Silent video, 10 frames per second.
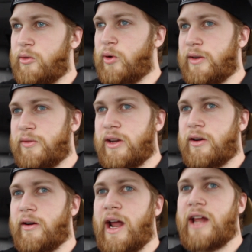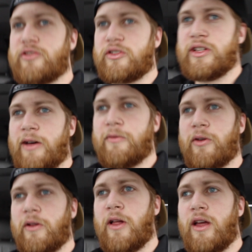one of their
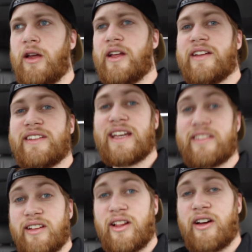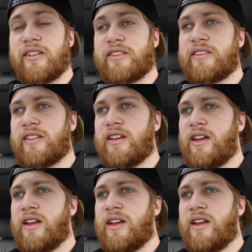entry-level DSLRs.